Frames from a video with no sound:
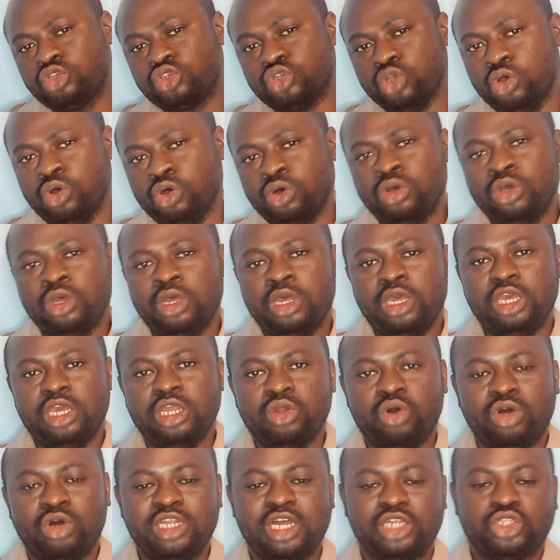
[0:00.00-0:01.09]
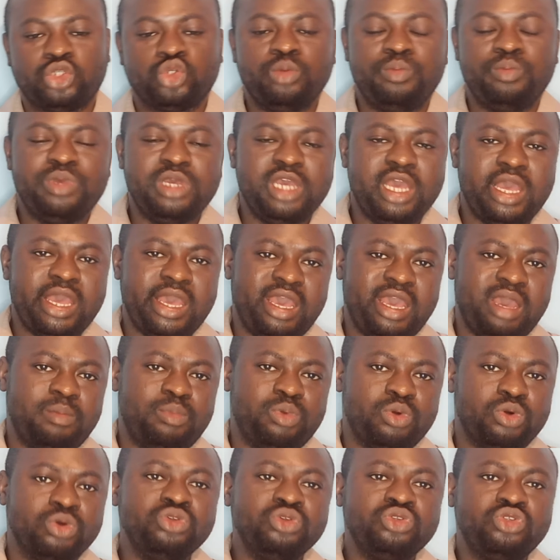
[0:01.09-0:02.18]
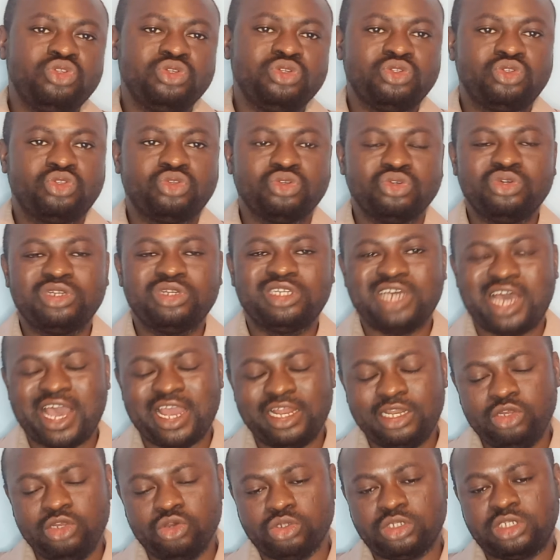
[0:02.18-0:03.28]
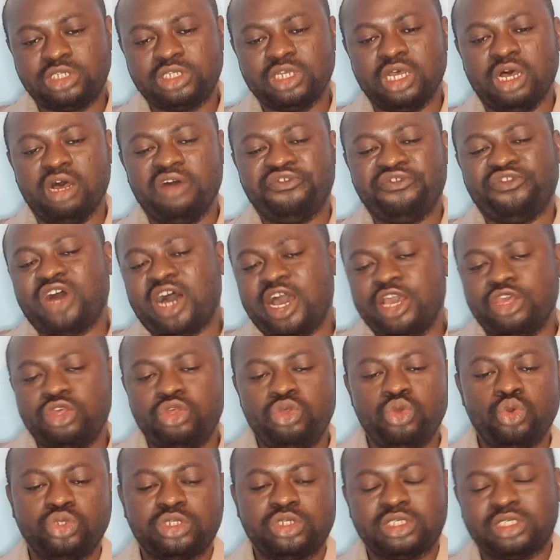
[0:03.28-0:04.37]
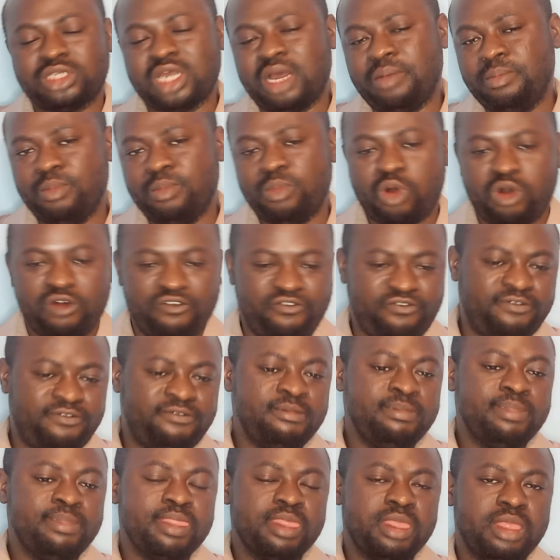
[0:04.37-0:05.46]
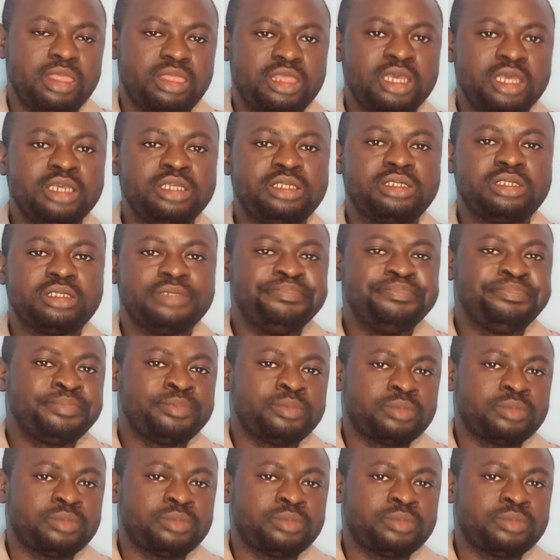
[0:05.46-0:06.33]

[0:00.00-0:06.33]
So in order to be able to guide yourself, I use some of these